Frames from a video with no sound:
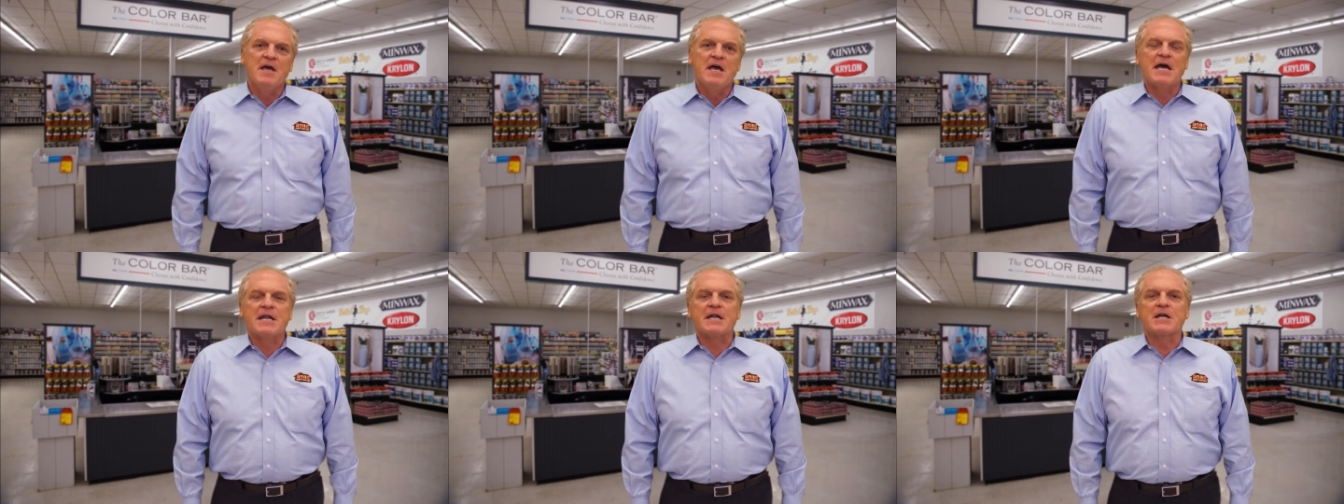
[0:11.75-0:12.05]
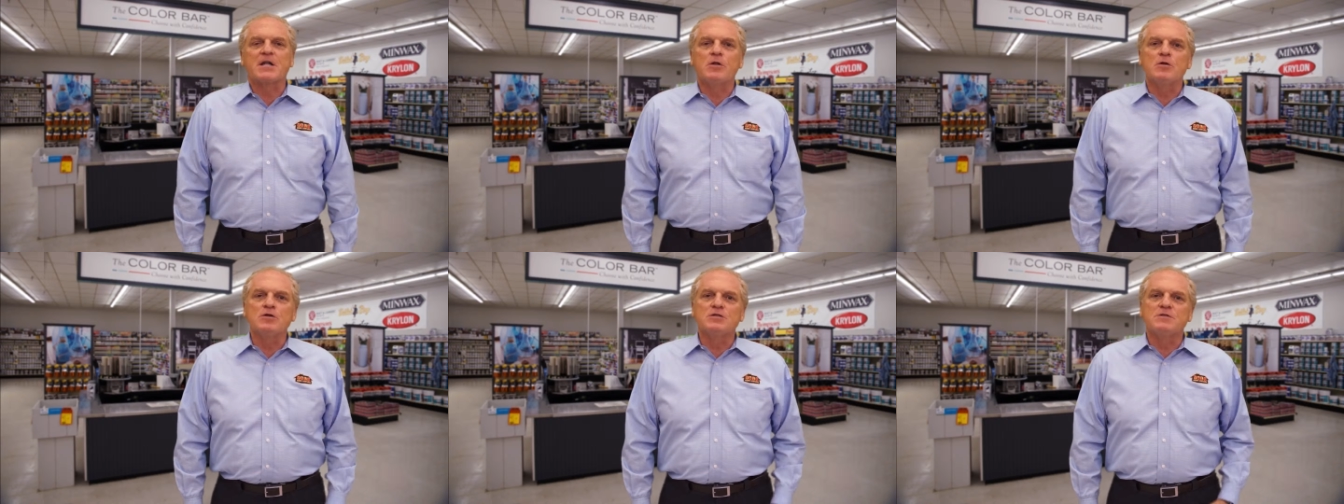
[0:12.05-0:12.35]
and
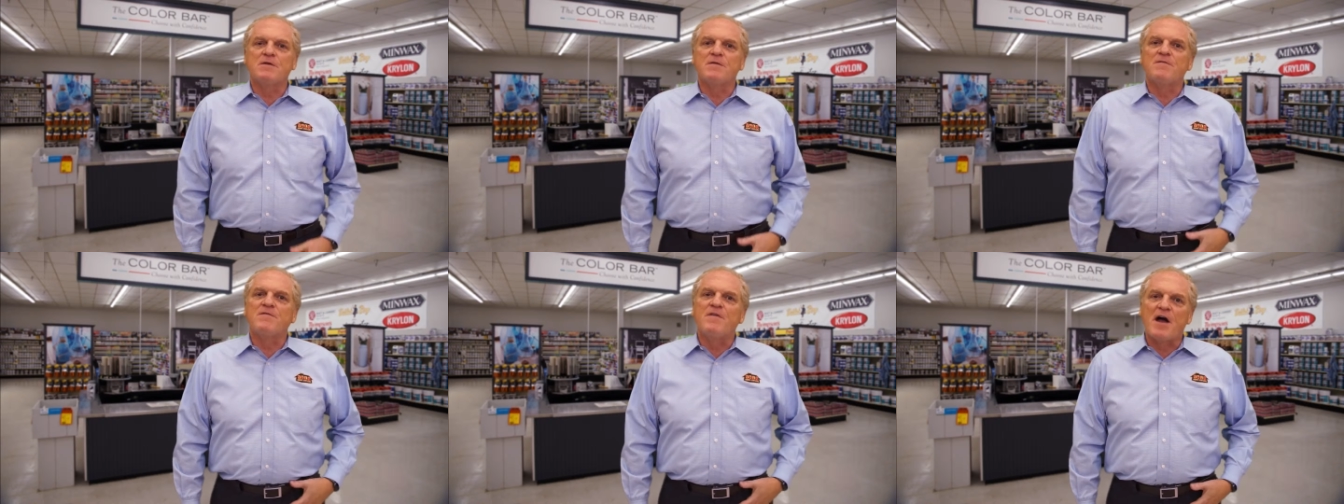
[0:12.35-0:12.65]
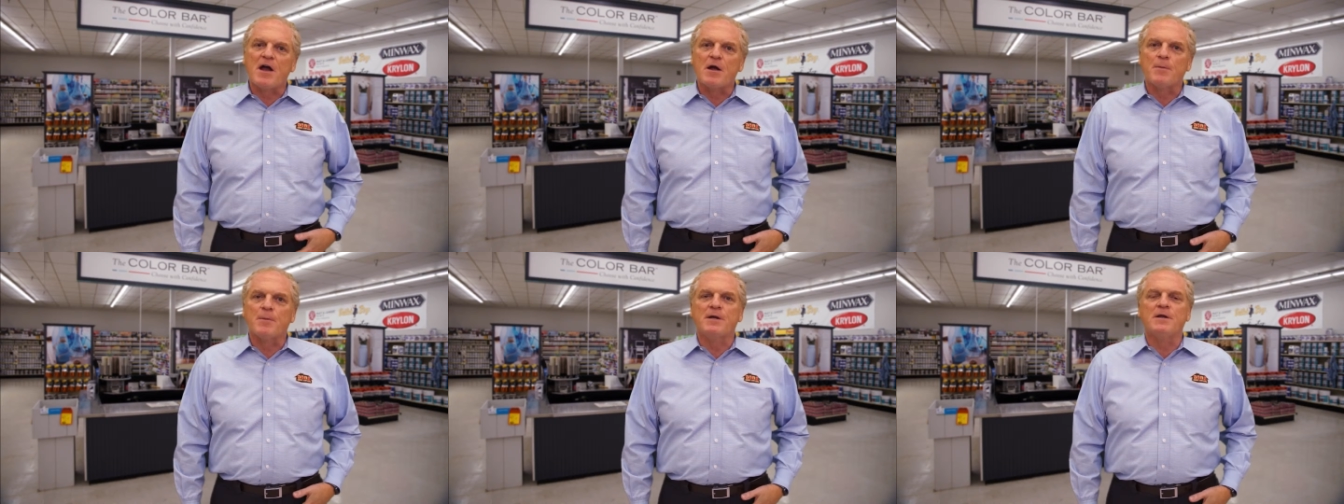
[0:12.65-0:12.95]
inclusive
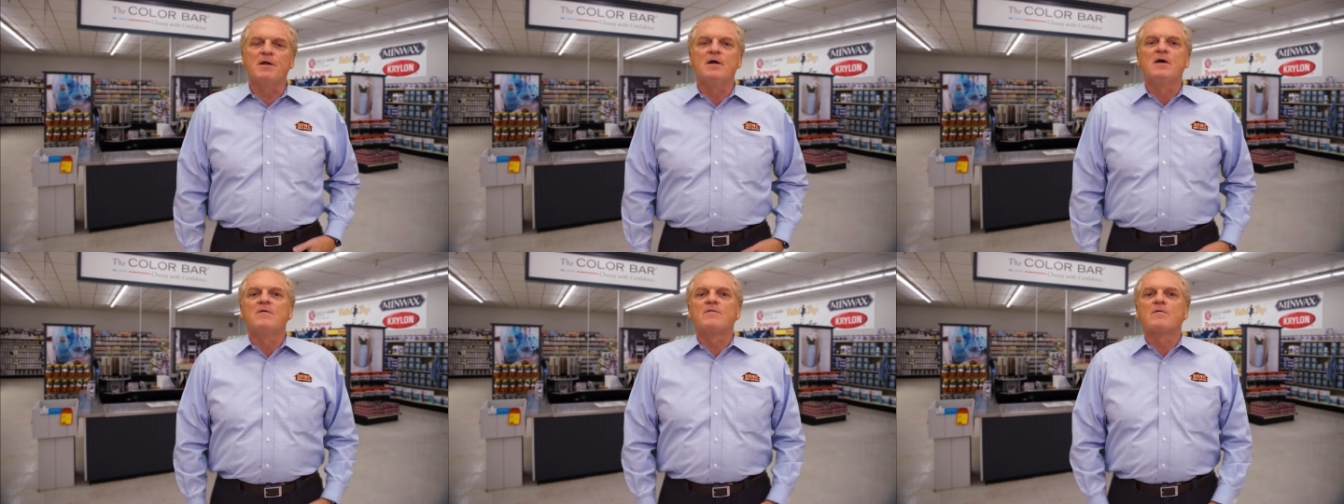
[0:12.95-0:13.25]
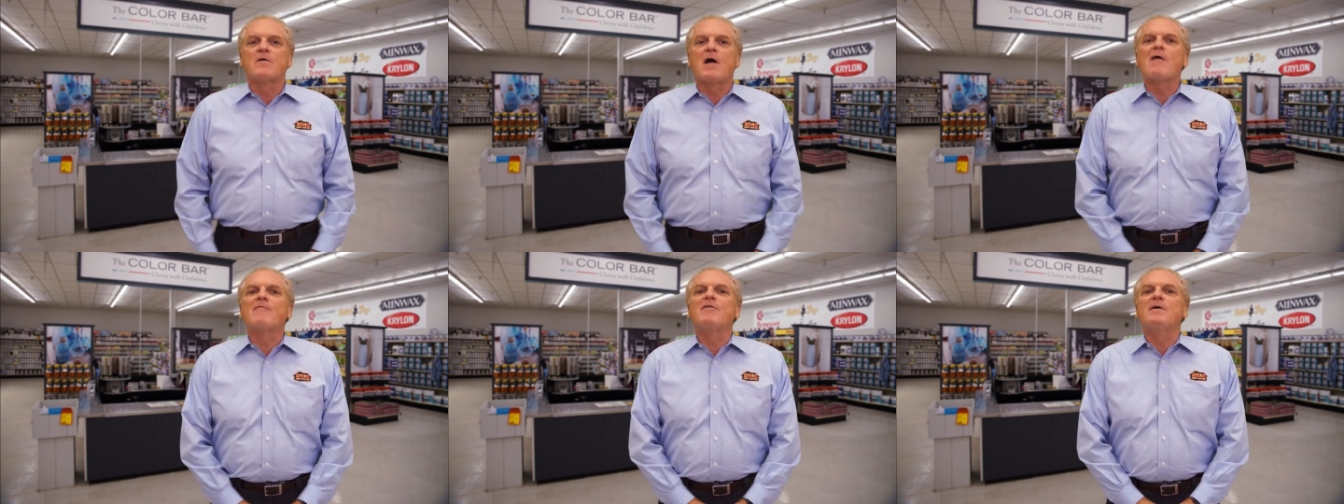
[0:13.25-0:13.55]
environment
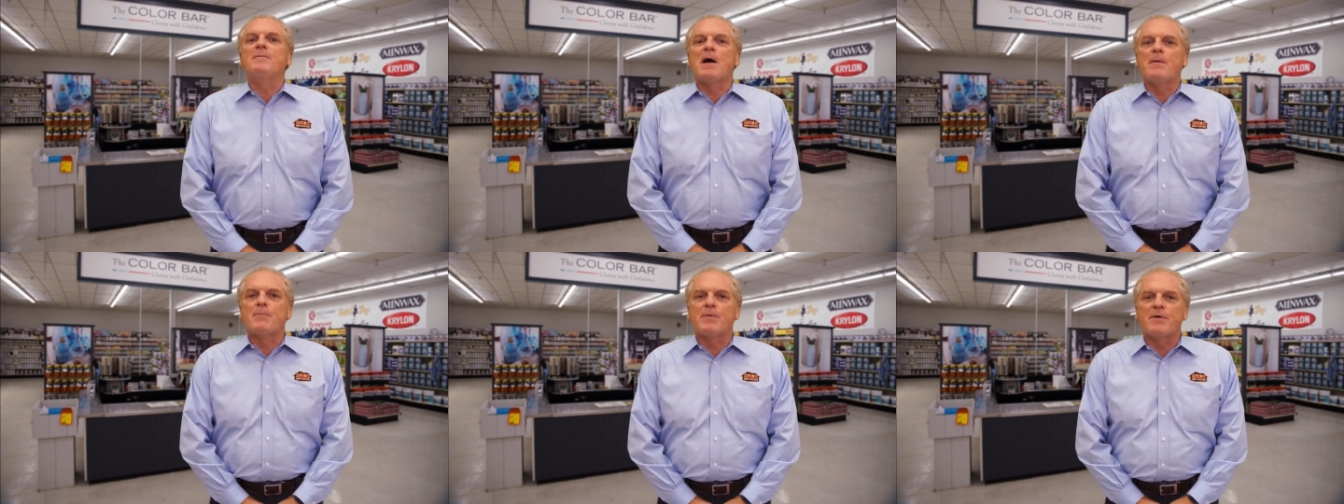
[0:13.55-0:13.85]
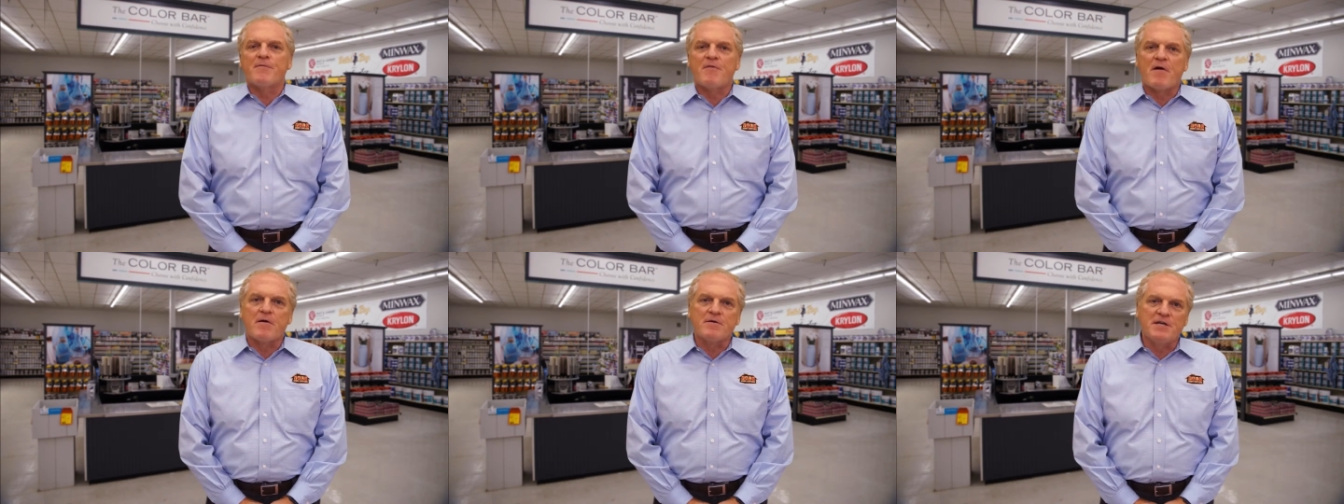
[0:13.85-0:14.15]
for every
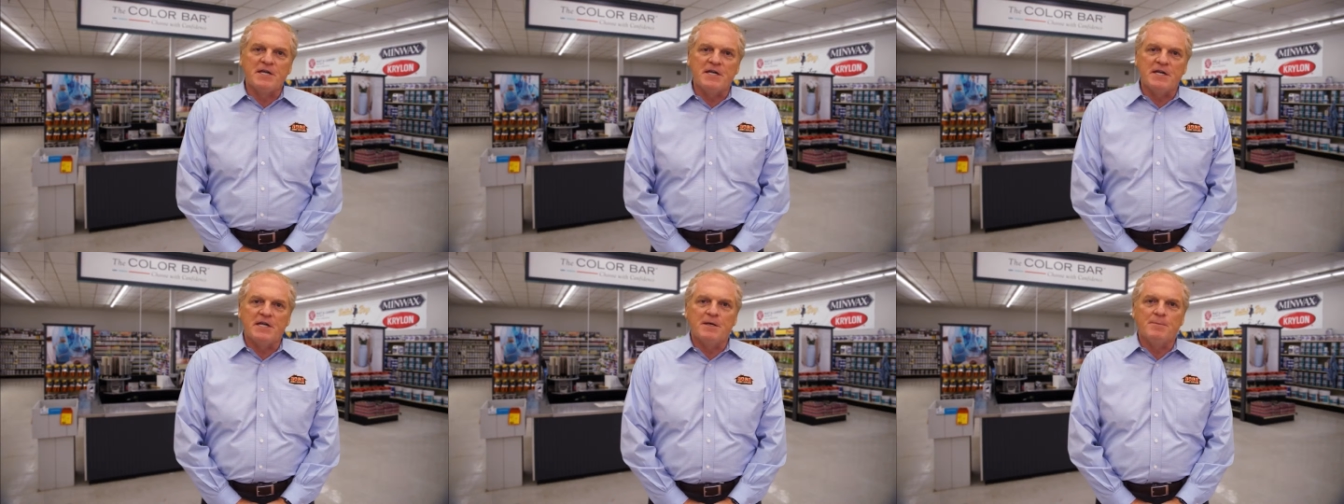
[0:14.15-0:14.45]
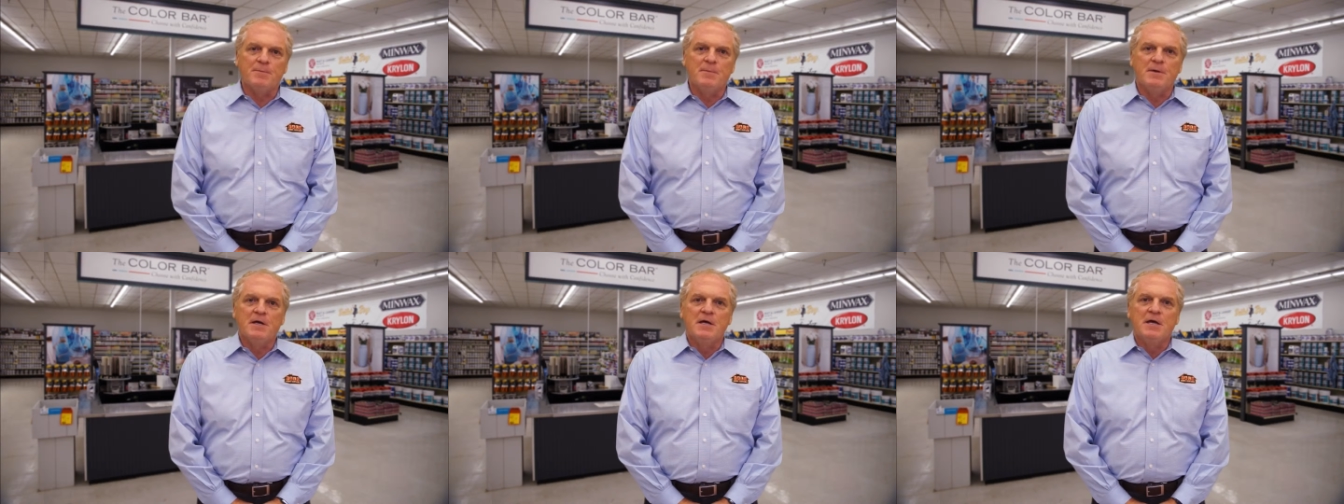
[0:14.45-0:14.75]
member of our
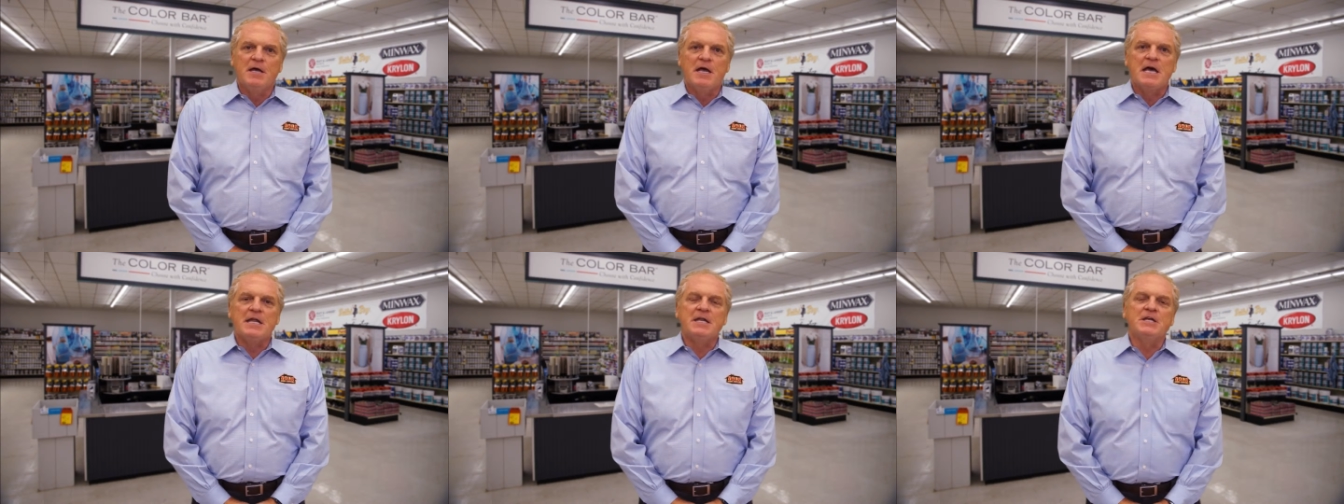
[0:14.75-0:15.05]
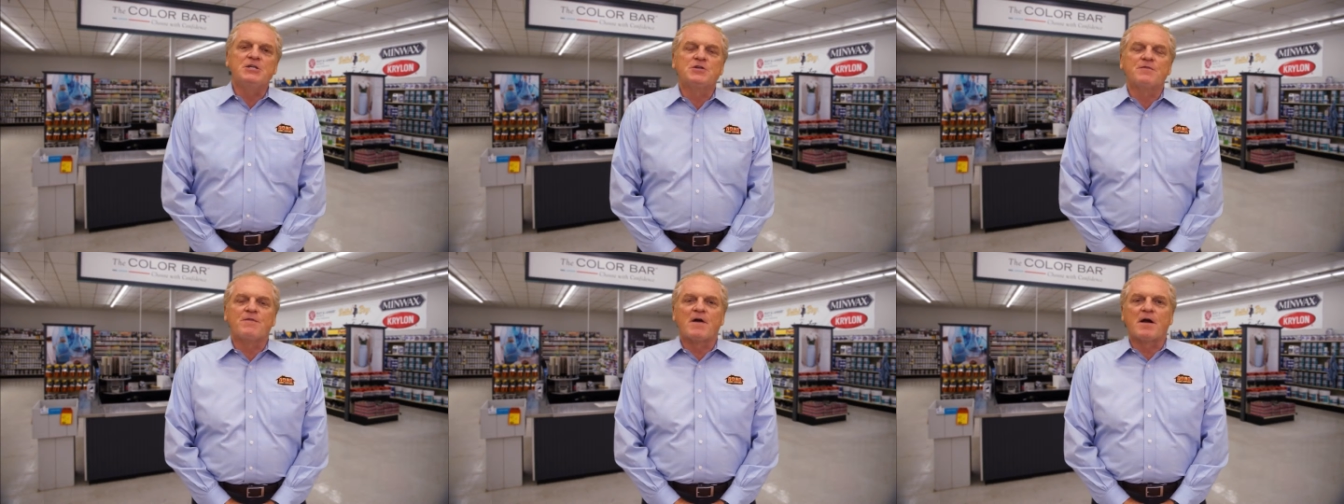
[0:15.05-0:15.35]
team and
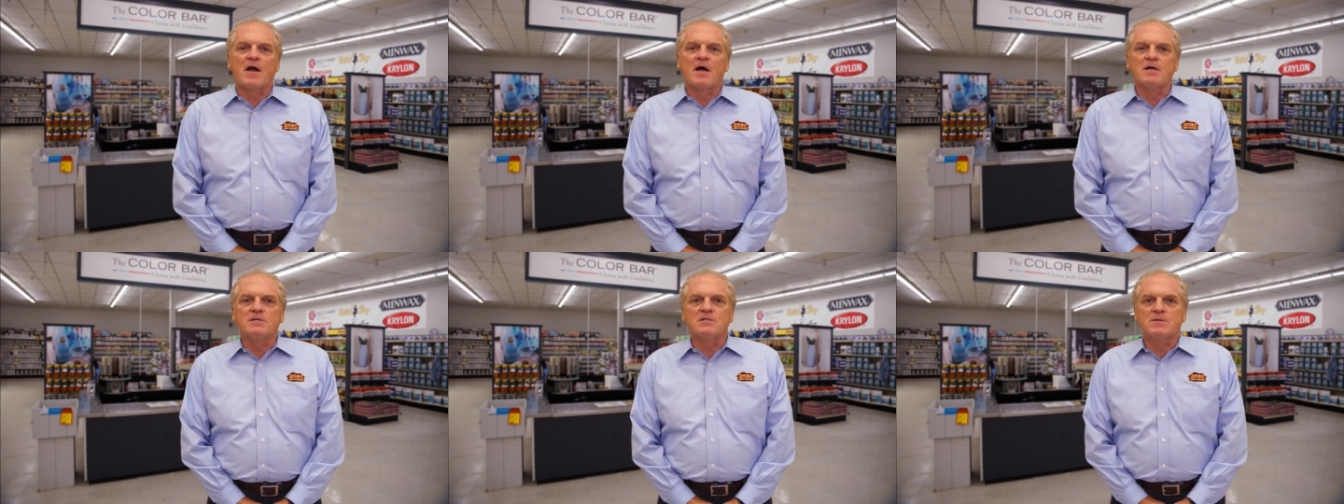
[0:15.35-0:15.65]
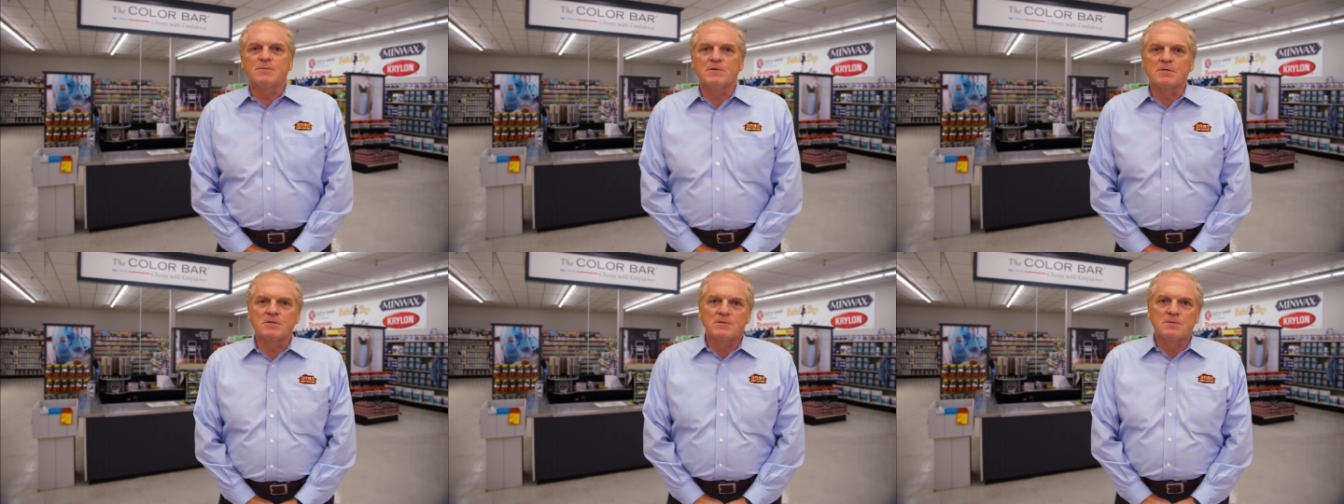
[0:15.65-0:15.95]
each of our
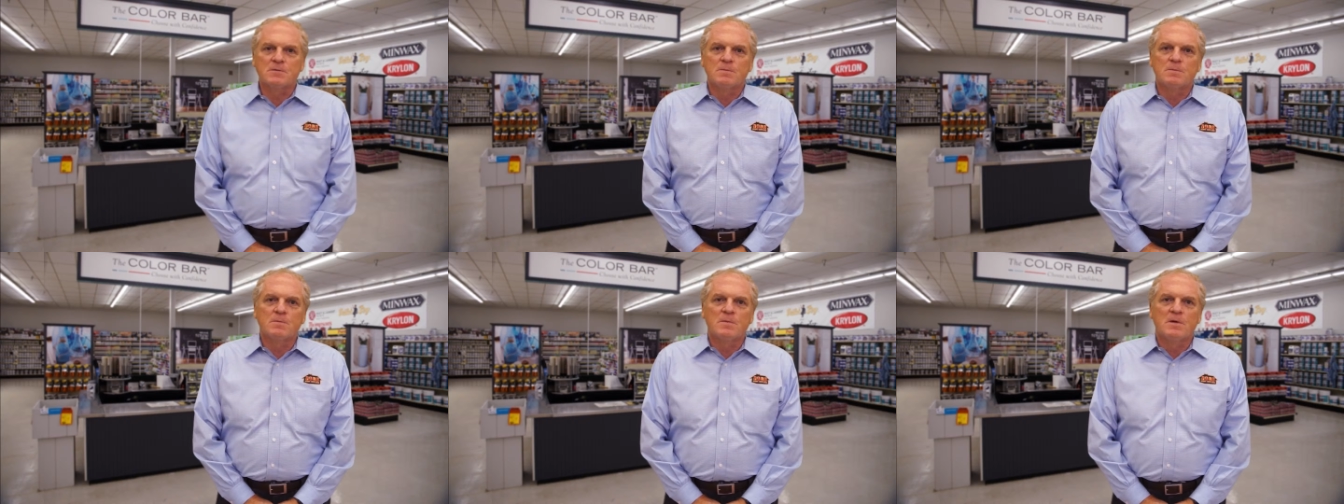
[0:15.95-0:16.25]
customers.